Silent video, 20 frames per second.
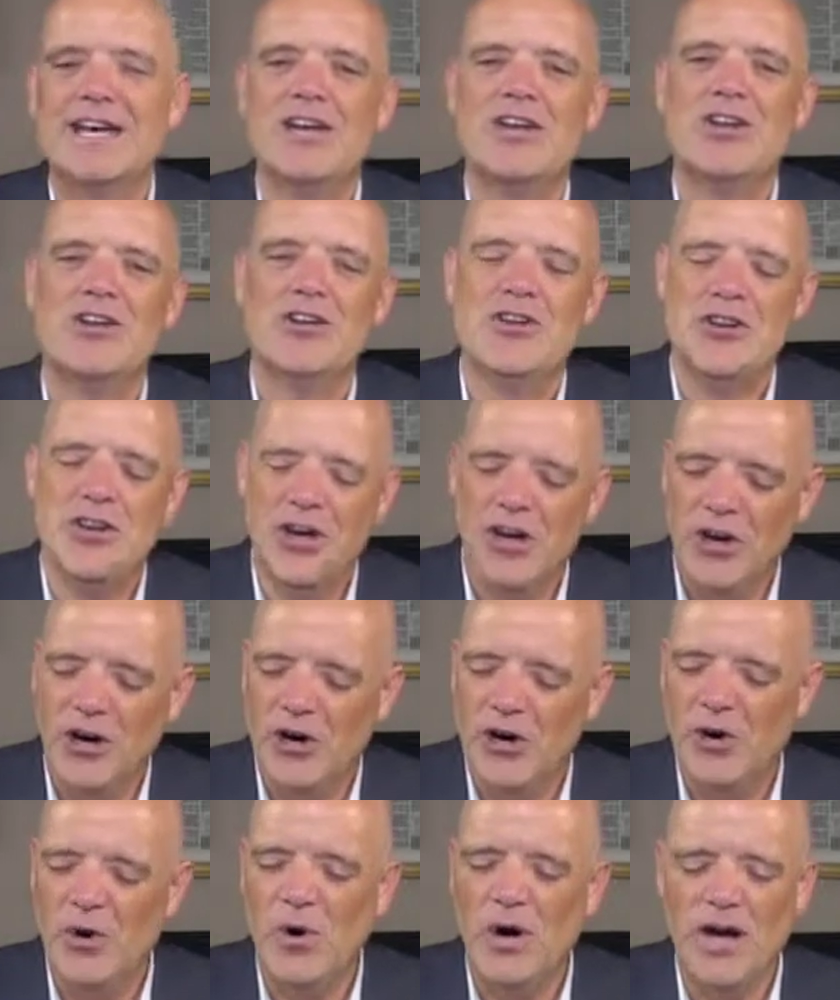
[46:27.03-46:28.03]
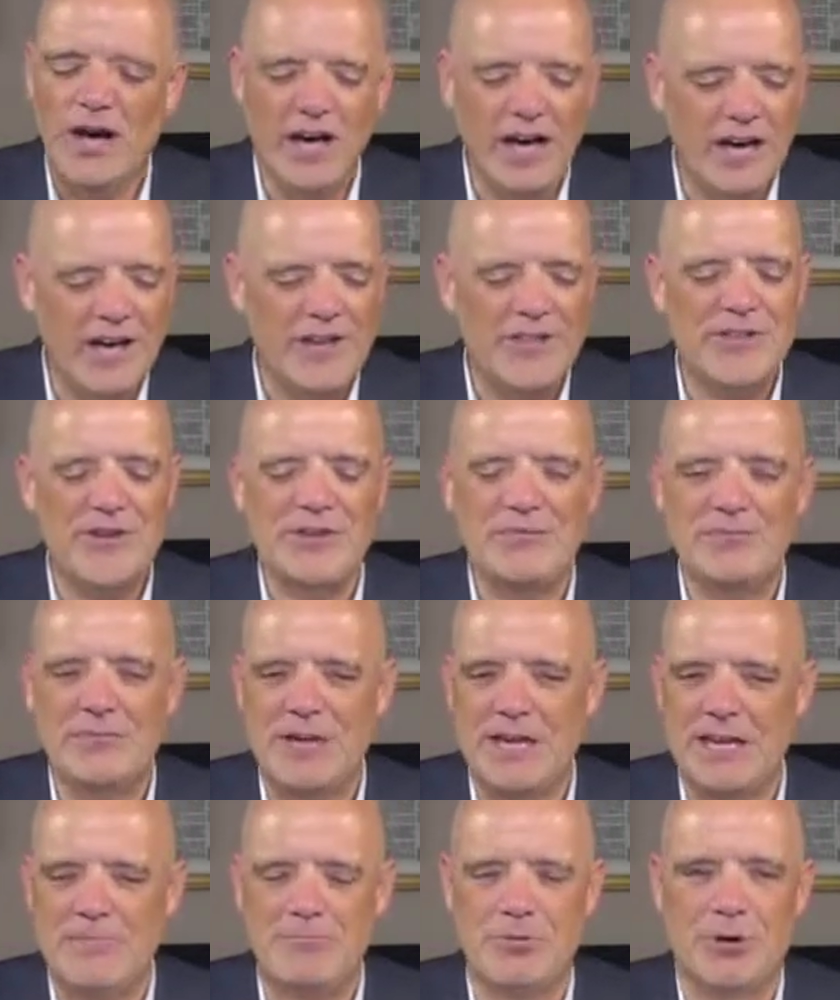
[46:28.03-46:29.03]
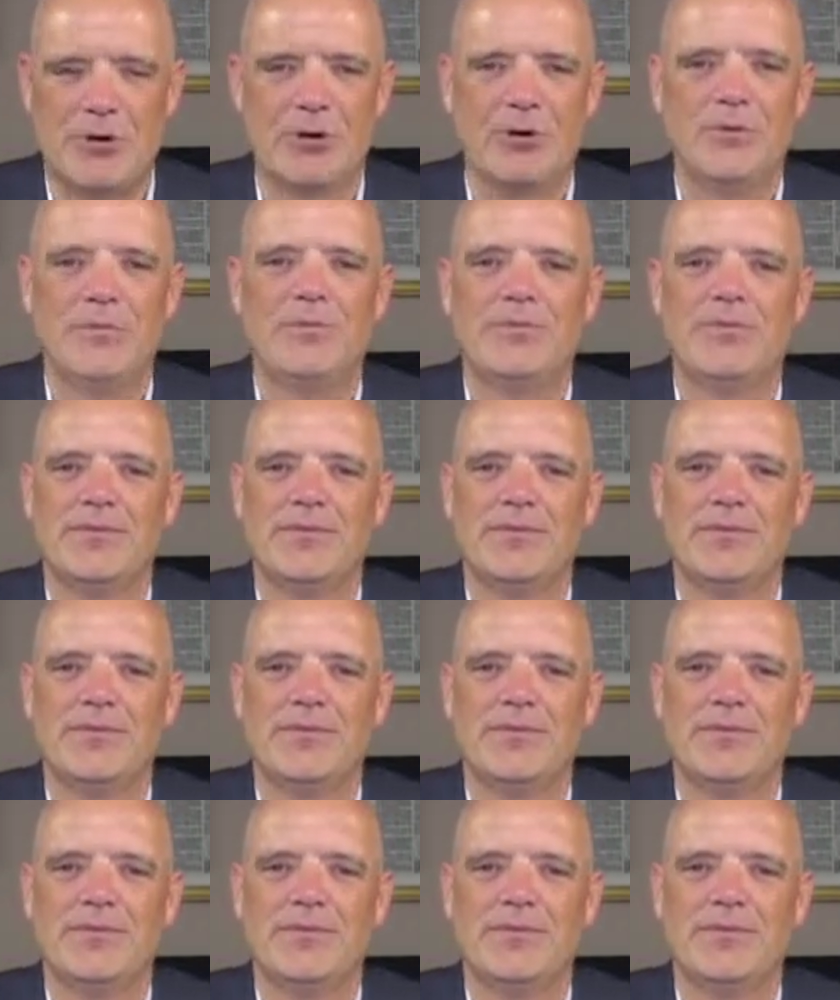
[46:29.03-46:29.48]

no other people